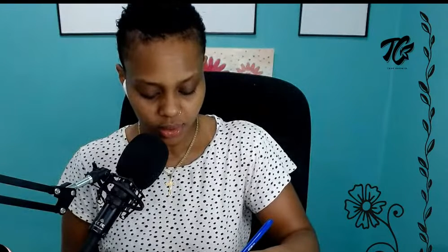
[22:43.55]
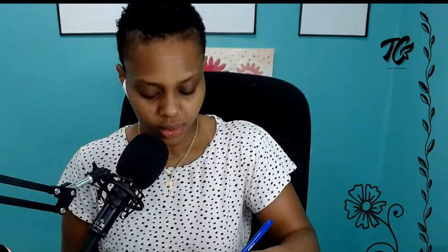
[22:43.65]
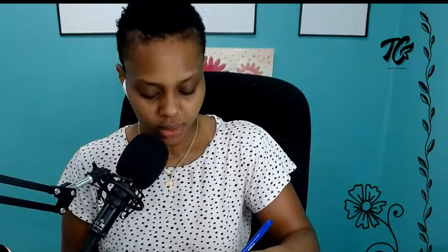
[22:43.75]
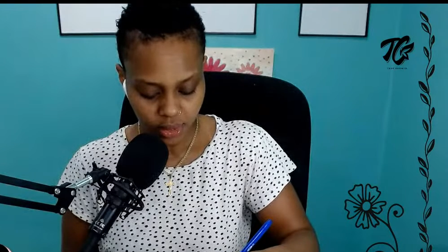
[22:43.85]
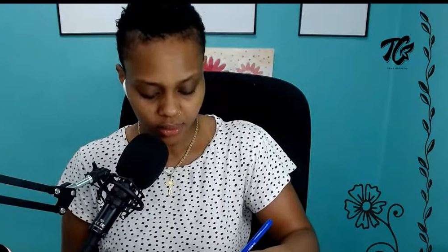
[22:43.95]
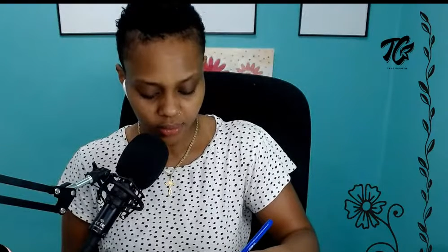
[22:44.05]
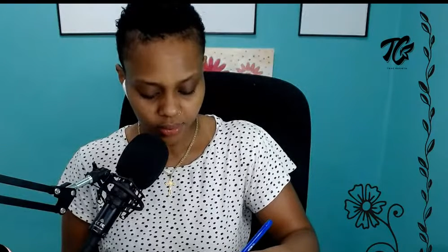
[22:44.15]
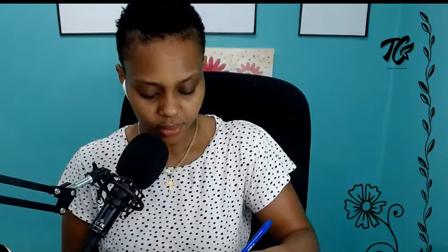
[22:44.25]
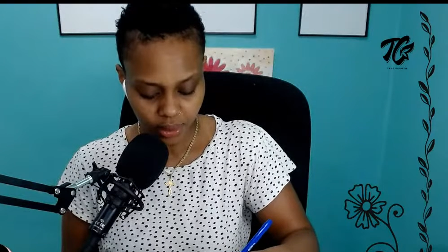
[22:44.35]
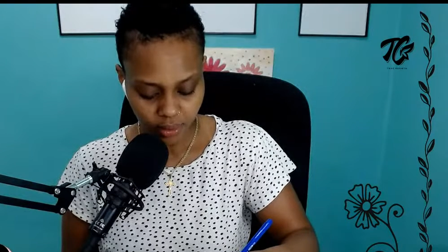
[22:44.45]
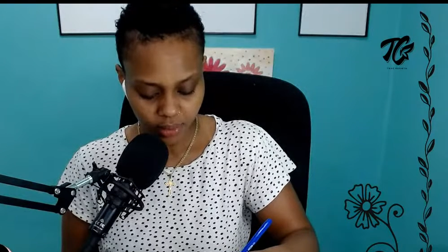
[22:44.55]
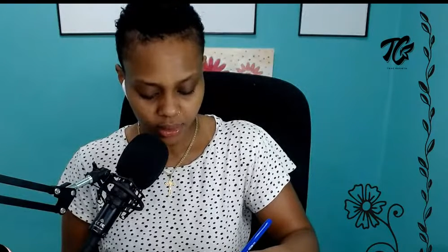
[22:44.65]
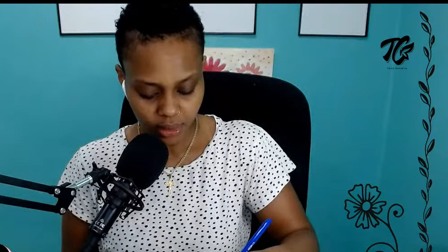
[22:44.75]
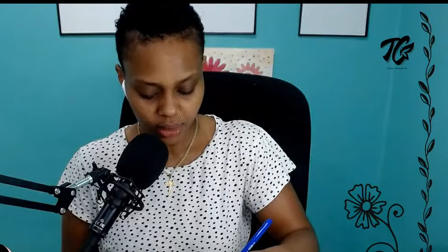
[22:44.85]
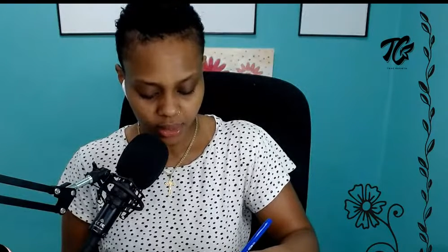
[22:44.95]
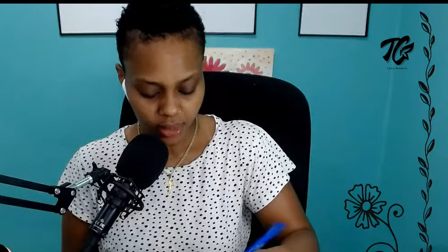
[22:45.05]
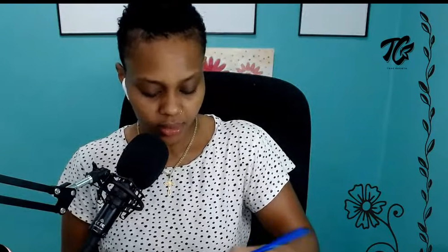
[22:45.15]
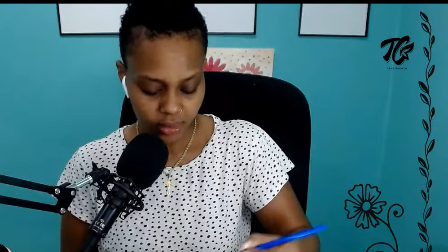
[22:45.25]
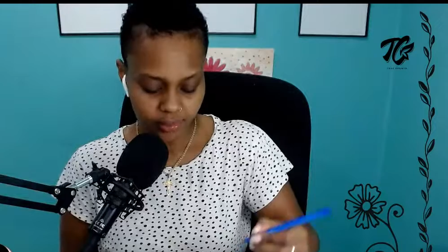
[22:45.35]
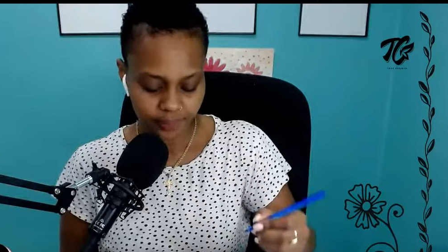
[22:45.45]
then it may not be done
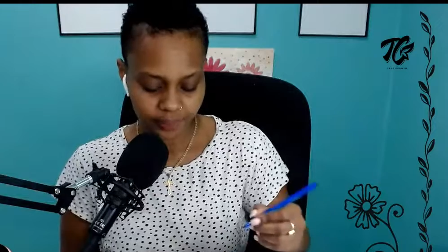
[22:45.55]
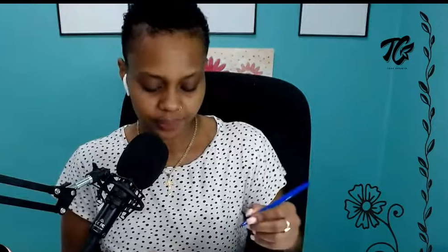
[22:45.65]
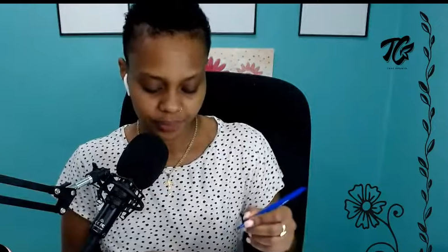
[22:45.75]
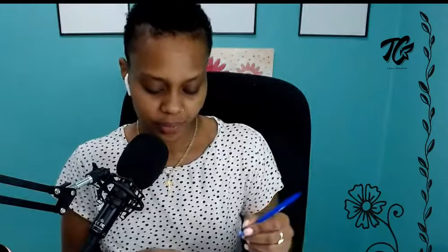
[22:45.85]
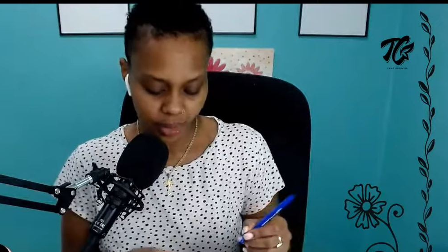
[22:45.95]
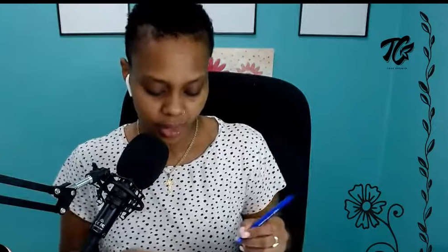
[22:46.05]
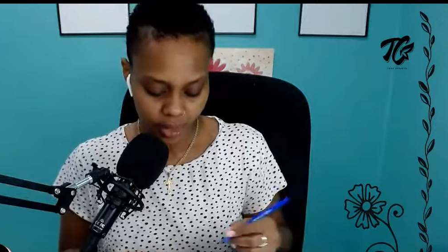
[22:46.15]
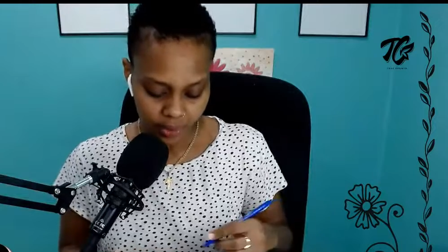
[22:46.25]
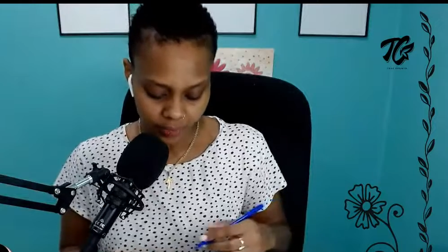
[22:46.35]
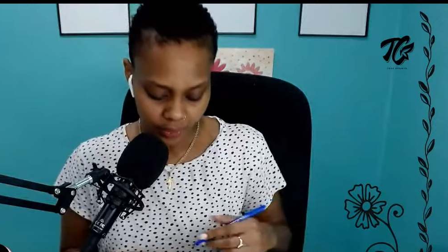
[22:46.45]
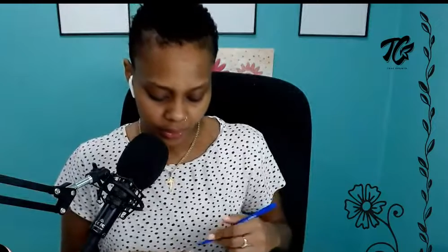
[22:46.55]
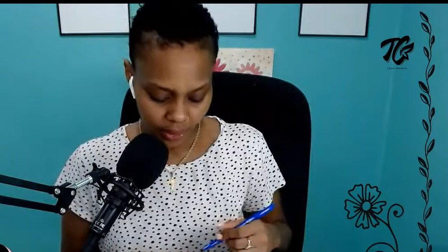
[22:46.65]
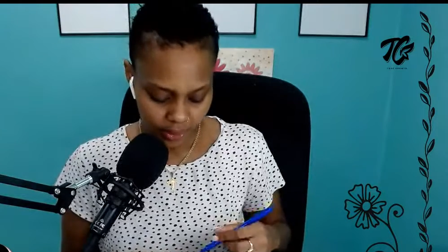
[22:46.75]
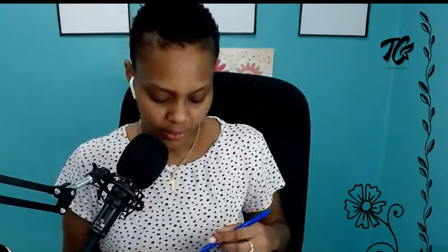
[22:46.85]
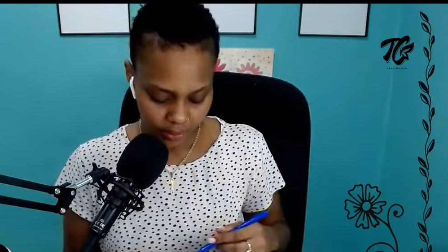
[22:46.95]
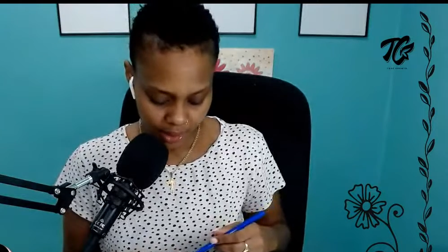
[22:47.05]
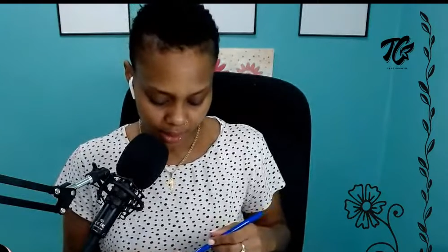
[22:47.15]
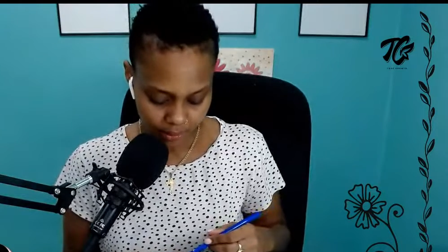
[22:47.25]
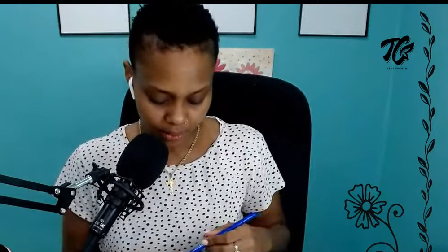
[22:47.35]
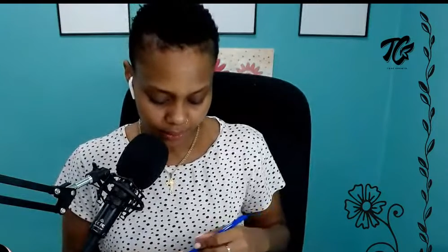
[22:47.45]
either for quite some
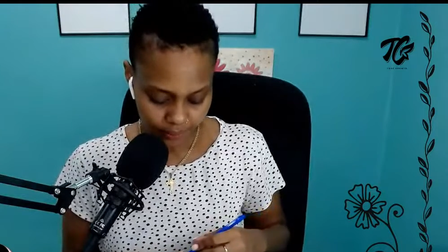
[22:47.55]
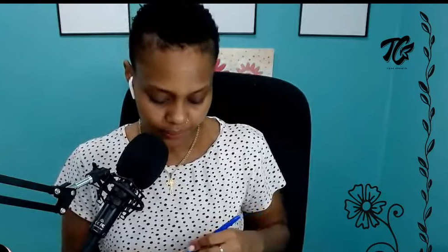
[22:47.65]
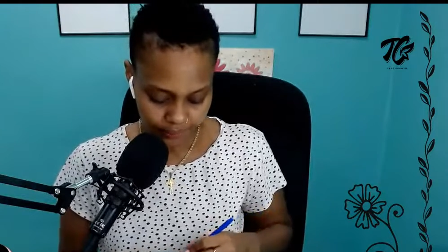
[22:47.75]
time, you know?